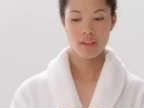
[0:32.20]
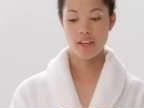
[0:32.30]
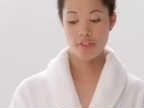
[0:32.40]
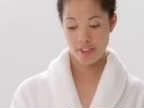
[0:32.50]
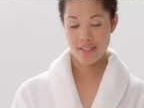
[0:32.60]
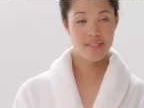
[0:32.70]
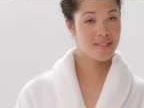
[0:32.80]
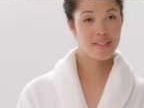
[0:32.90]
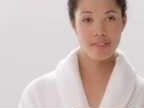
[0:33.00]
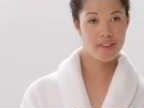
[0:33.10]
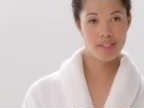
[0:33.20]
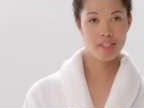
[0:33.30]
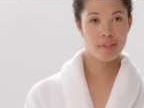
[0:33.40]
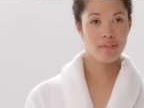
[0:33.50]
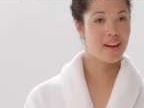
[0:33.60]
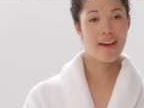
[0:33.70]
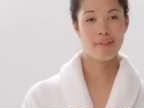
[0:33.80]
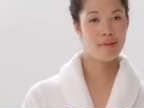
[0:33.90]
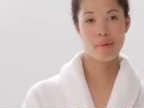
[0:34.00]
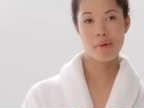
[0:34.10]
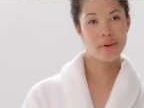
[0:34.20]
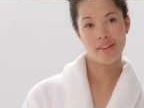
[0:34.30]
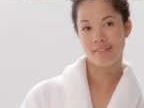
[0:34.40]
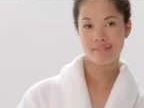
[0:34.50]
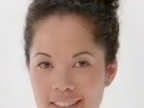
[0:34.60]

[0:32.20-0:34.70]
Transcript: If this doesn't convince you, I don't know what will.